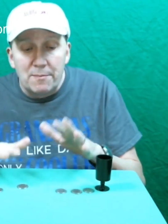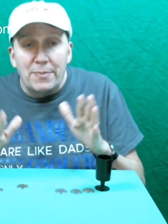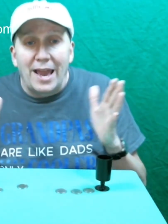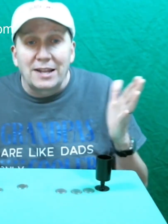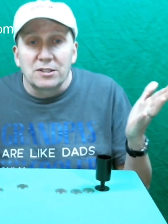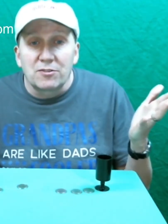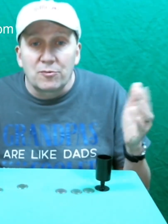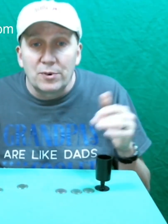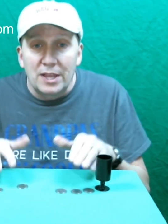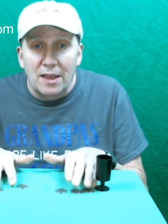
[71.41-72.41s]
Back to
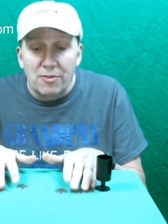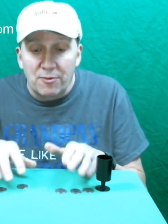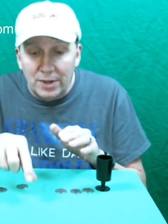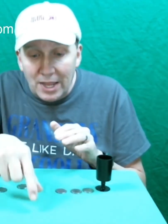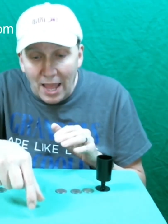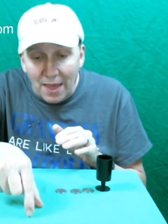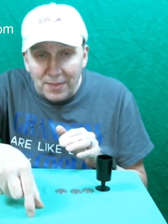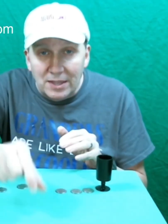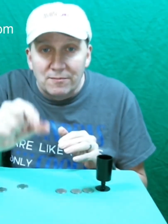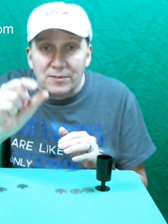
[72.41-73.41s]
three and three
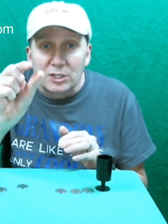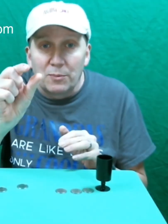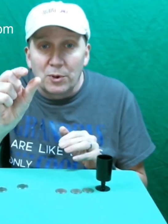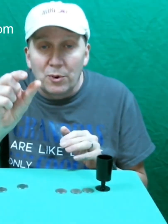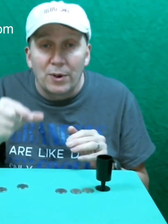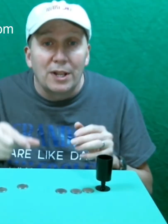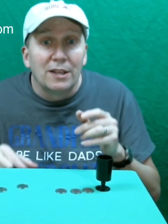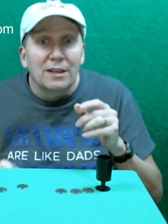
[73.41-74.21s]
and the invisible coin.